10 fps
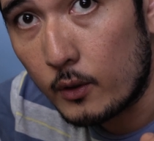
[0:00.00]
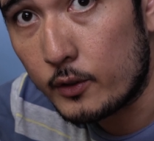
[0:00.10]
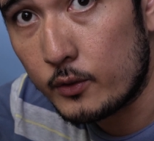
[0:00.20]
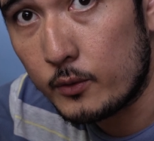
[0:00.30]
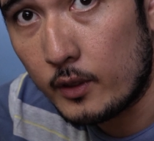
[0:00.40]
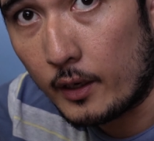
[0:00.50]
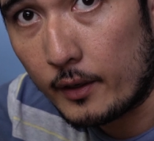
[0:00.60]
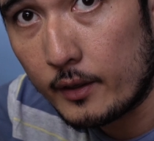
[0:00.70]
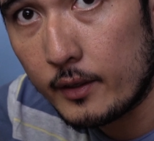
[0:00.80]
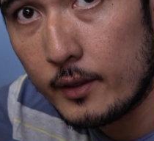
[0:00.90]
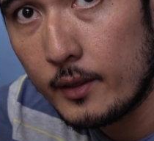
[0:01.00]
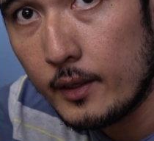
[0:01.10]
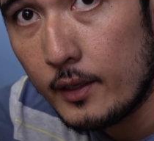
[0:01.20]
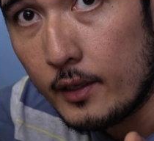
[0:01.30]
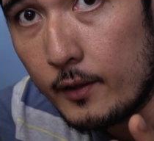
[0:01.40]
or too dark.
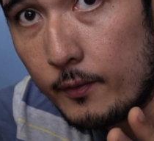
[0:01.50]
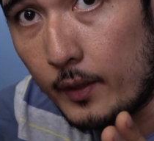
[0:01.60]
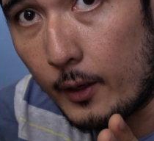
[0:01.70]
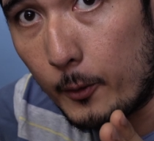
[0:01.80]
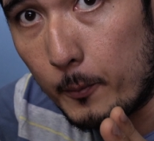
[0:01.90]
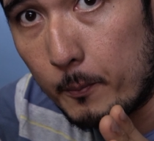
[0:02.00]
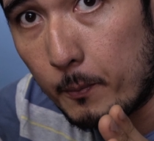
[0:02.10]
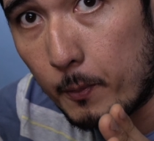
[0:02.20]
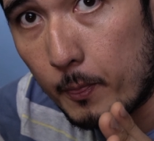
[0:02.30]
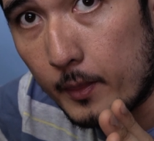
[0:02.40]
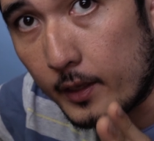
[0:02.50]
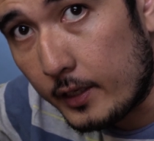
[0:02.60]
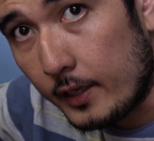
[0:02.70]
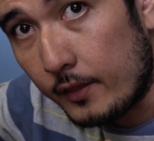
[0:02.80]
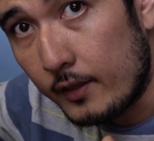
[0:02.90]
Now,
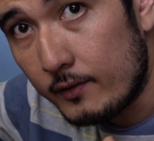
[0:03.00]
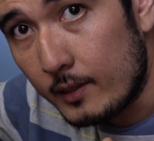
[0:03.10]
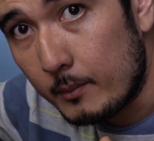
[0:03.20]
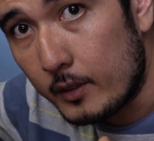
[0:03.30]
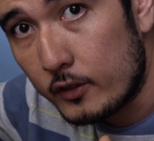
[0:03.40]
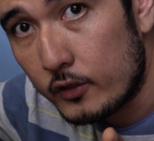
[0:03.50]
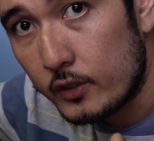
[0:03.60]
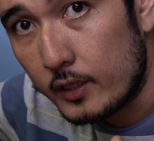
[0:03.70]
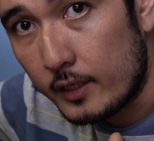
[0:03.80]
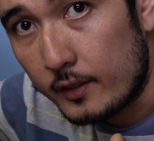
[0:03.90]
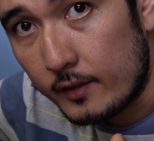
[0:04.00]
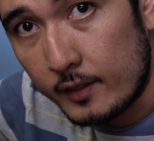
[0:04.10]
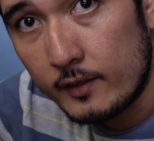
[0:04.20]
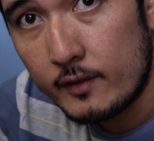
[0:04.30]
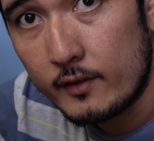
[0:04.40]
in this image,
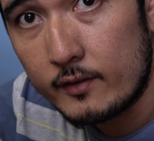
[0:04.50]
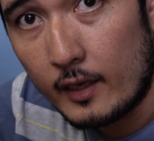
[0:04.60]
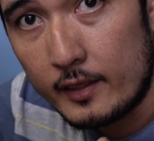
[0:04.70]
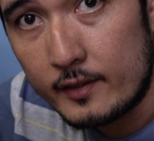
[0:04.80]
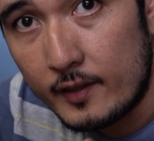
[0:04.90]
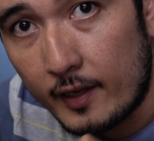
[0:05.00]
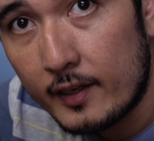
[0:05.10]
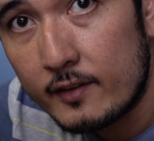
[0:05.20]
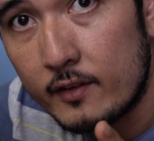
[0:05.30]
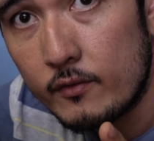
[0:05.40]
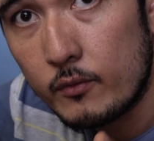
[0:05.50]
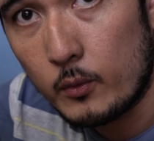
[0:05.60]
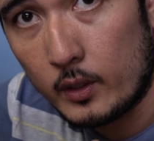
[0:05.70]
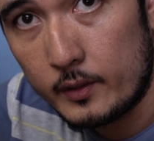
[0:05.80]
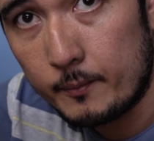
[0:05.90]
this is a
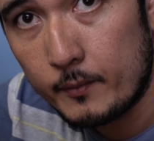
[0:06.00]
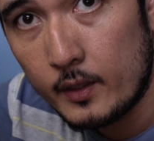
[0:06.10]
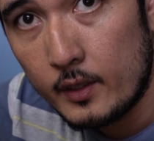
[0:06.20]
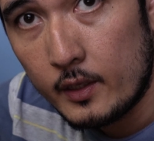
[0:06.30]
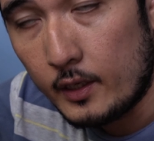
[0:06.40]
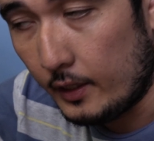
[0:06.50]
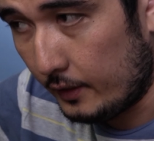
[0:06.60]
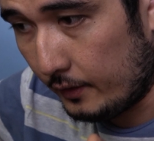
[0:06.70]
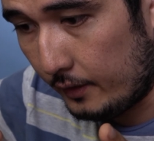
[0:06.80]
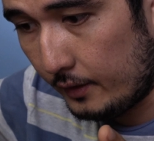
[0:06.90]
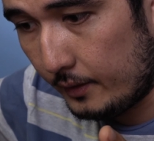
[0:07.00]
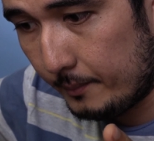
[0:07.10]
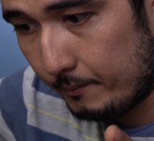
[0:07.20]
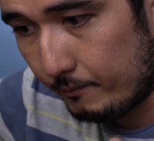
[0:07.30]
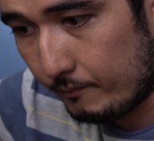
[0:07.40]
-1, and
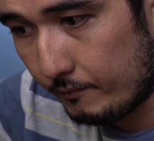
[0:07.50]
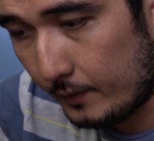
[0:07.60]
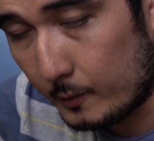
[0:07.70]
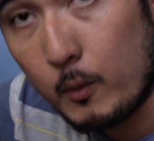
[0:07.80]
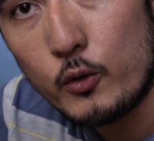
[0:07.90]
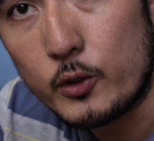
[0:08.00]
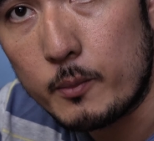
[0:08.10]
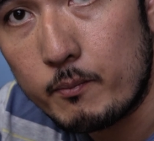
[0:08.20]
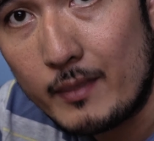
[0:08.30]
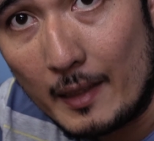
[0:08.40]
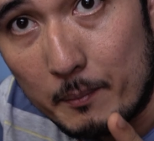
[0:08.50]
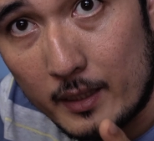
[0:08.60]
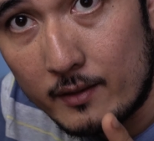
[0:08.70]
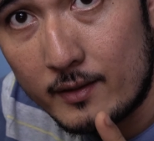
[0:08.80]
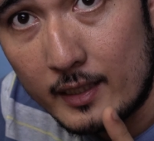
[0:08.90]
the exposure, that
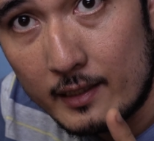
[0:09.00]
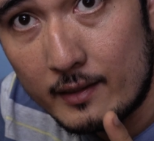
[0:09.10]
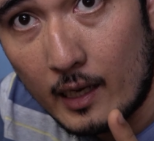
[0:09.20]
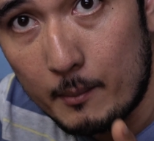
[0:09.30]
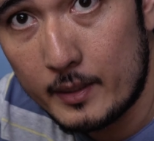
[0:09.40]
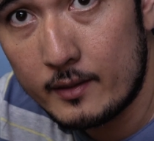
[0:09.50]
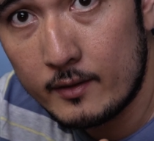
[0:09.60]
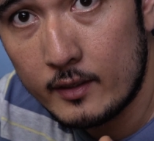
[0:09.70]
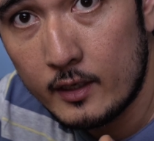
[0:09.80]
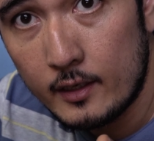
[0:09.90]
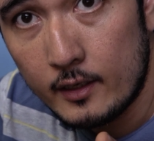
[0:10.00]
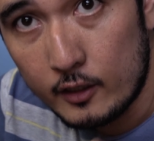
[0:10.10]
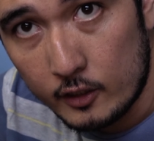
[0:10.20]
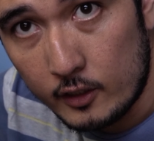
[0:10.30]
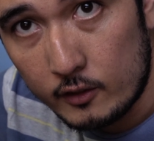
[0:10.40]
means it's a bit
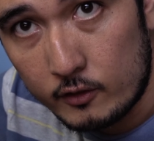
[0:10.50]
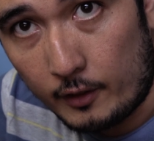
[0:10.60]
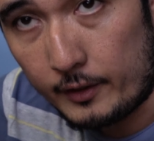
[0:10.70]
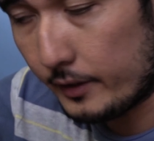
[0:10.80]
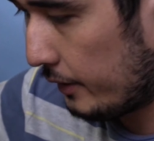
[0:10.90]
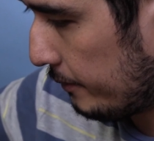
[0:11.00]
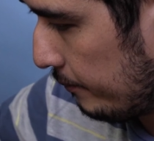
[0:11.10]
dark.